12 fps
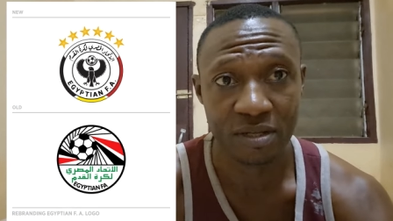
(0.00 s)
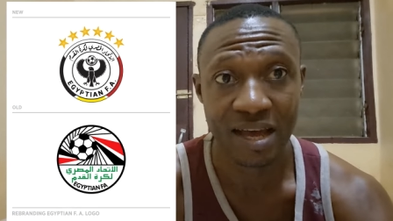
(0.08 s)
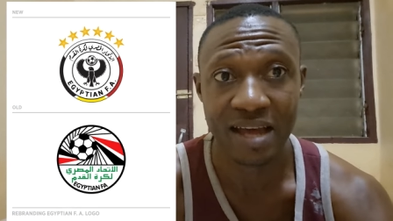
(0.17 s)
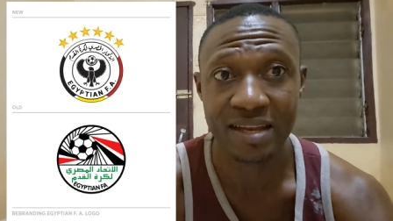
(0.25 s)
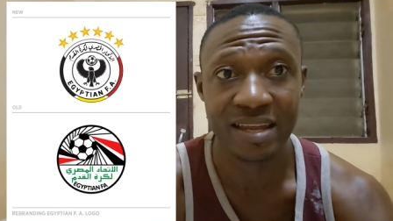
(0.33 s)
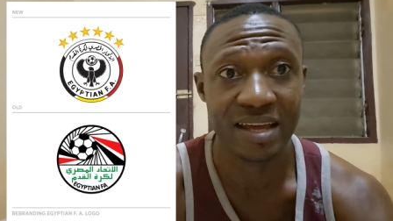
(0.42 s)

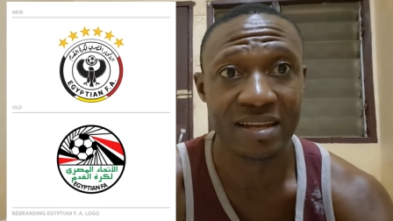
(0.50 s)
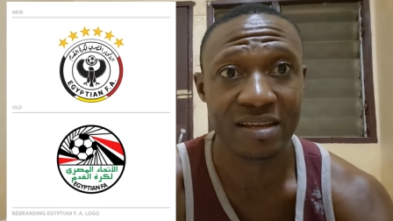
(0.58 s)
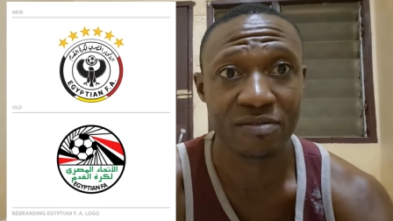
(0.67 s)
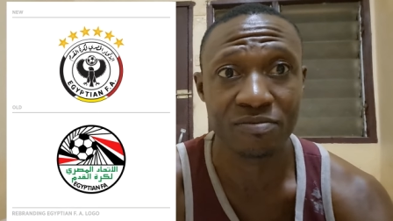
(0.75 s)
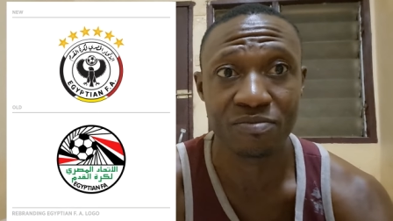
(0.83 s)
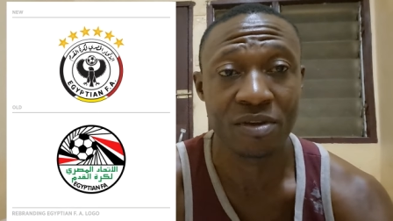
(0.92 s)
and they
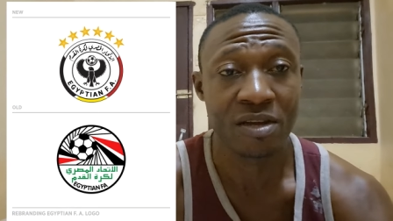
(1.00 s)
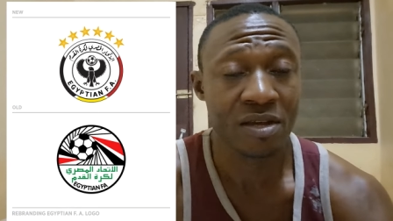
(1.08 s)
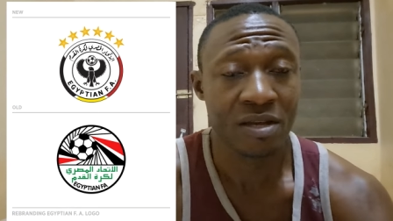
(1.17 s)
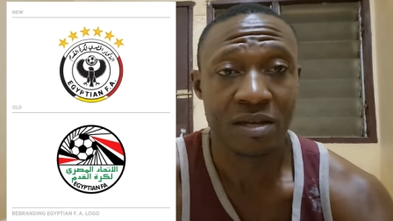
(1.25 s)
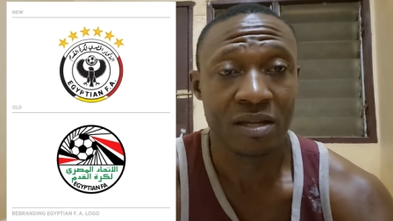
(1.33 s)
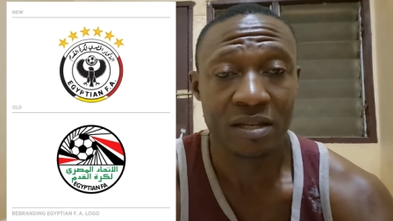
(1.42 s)

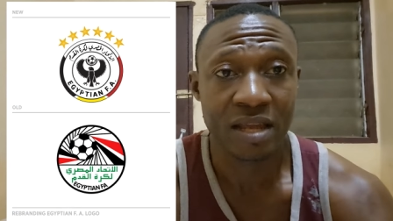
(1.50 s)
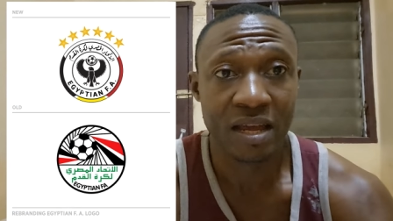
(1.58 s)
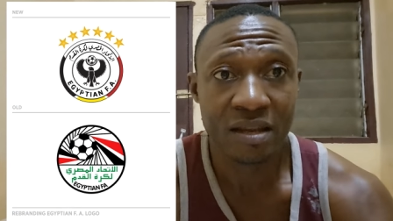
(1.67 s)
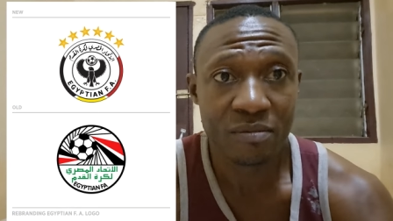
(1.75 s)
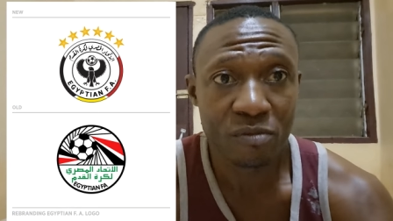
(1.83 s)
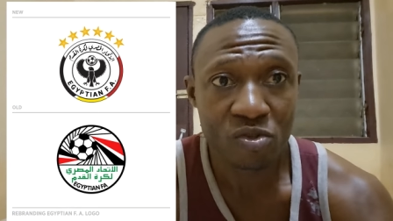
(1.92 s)
are
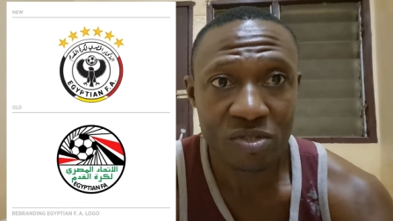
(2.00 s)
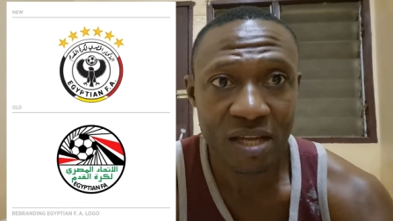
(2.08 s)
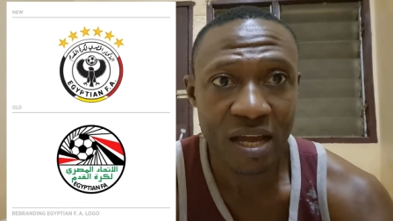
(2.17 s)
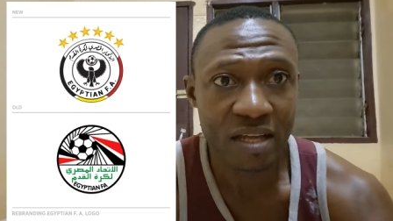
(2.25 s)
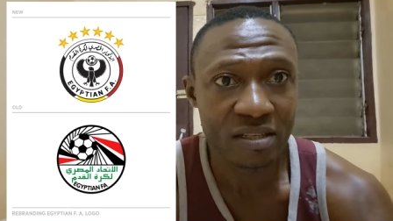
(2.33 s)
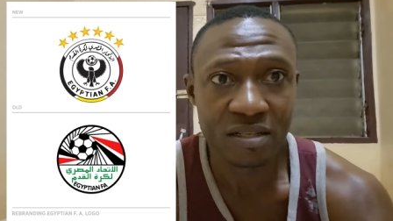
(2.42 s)
the most
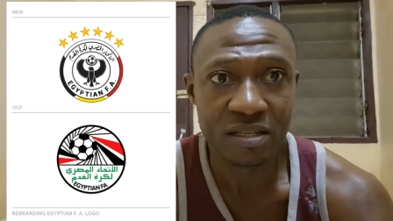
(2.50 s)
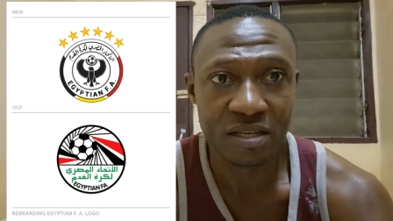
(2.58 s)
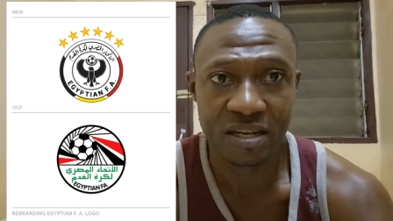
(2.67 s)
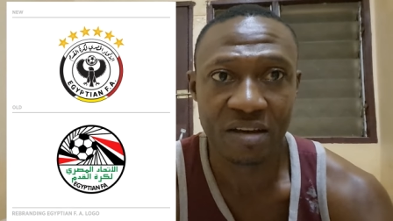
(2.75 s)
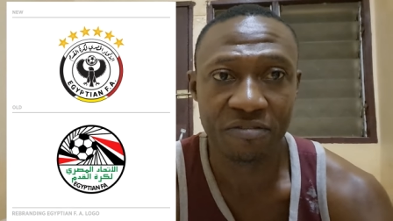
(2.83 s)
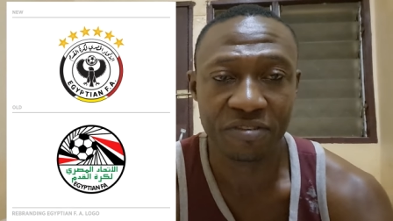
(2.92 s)
title
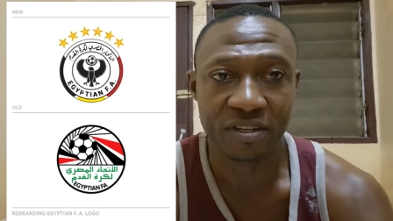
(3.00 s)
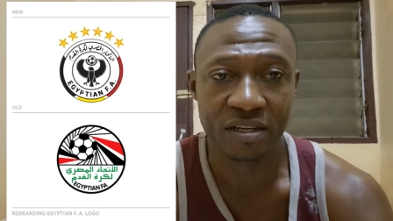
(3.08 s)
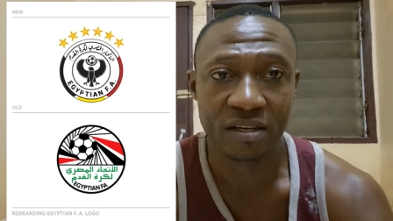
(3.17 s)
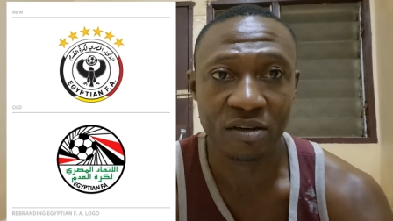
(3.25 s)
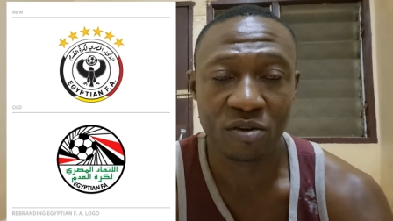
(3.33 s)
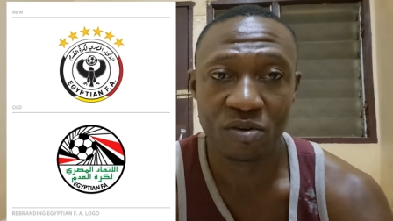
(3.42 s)
in Africa.